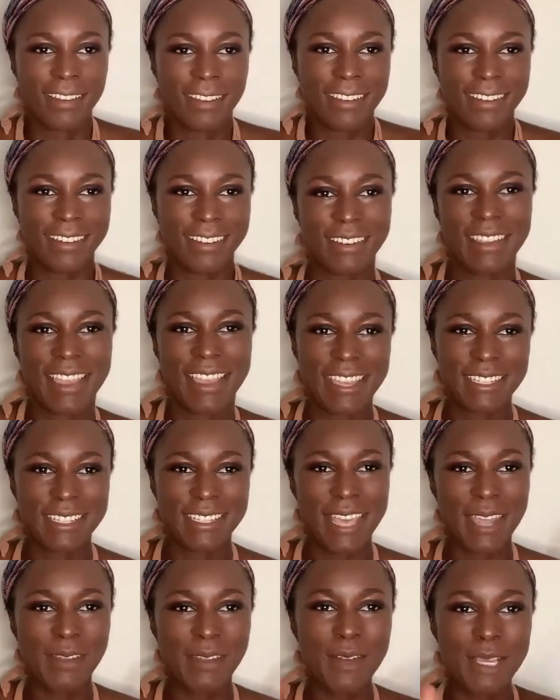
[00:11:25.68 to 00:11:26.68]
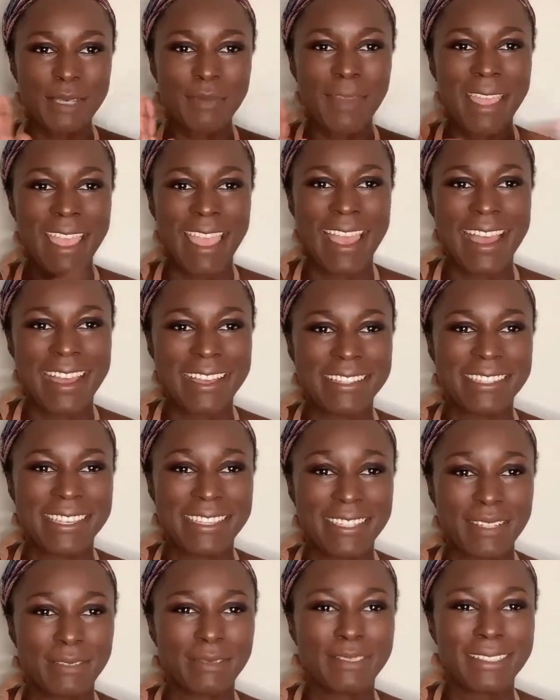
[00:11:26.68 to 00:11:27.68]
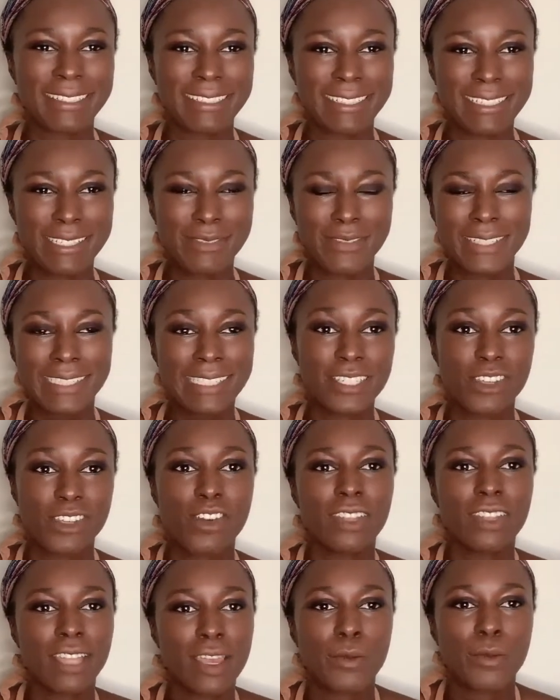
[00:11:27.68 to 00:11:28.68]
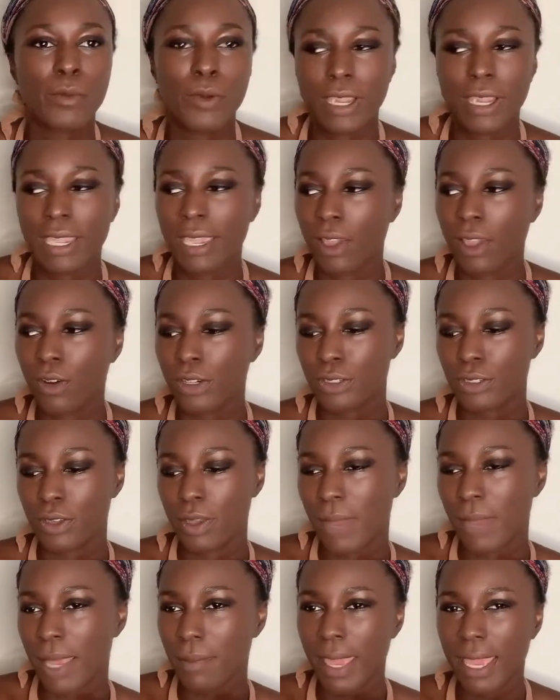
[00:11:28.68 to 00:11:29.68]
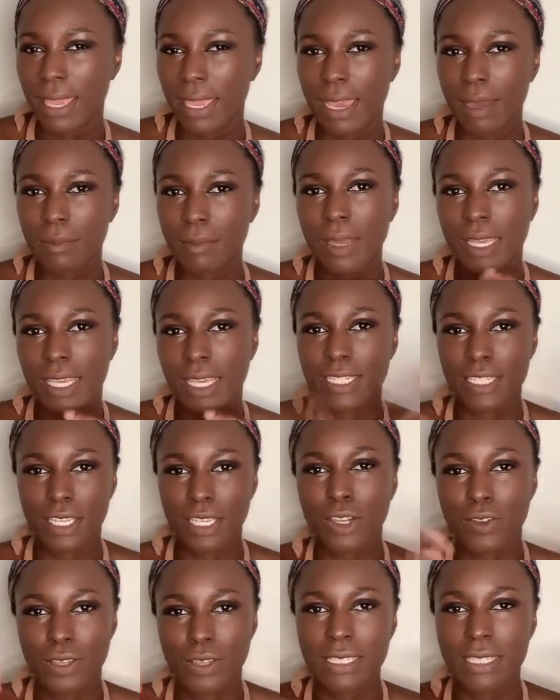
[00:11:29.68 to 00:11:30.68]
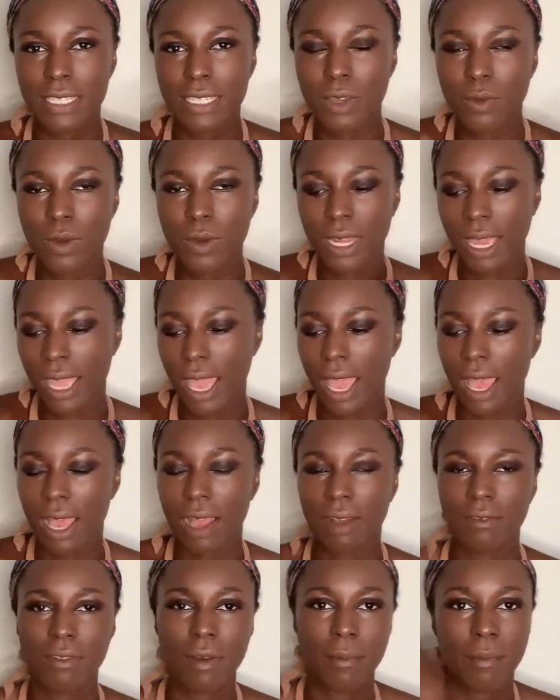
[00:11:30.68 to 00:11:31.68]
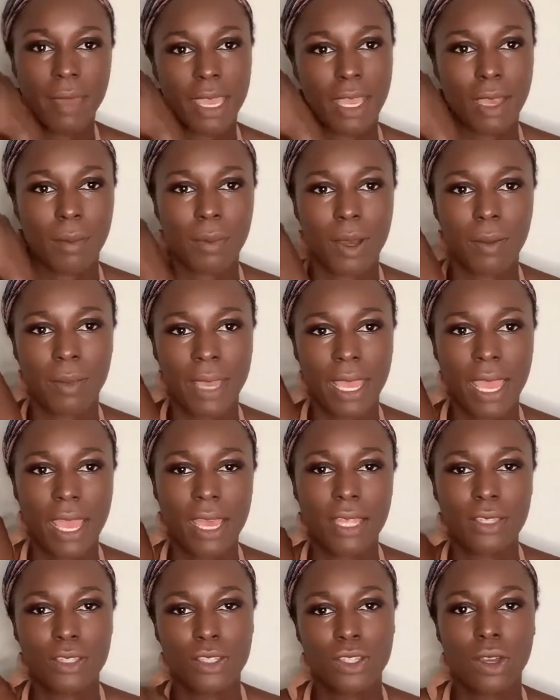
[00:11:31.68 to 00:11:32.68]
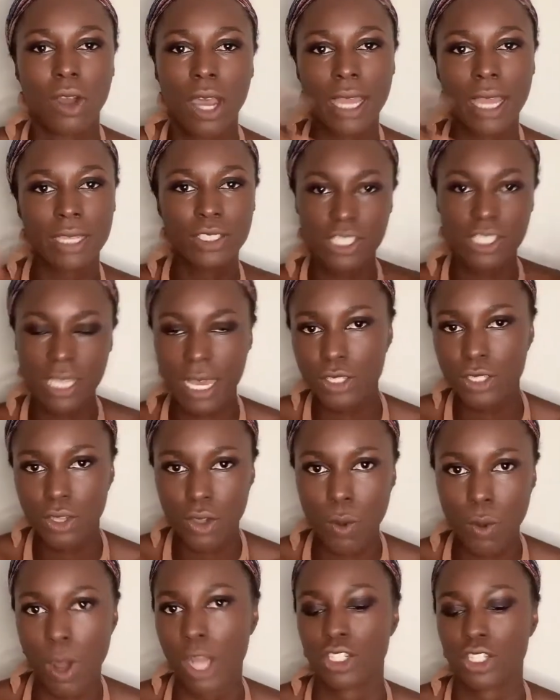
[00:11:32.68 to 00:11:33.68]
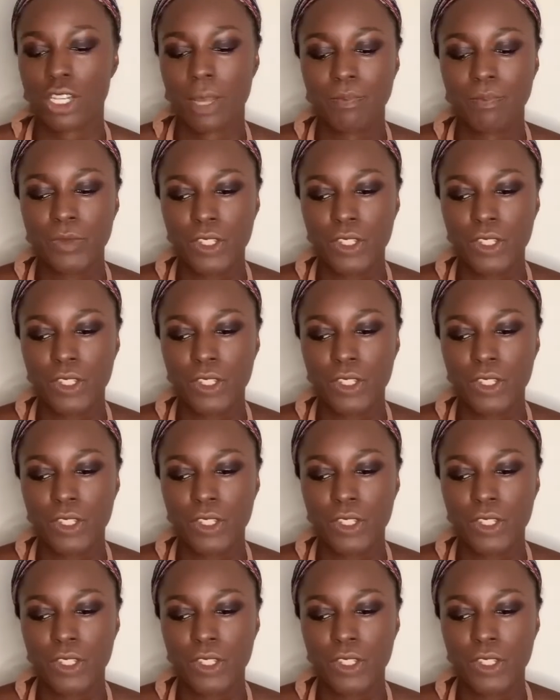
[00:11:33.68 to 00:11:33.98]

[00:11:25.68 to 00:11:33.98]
Okay, I just had to wash my hands because I really don't like working or doing my makeup continuously when I have makeup on my hands. So I just had to go wash it.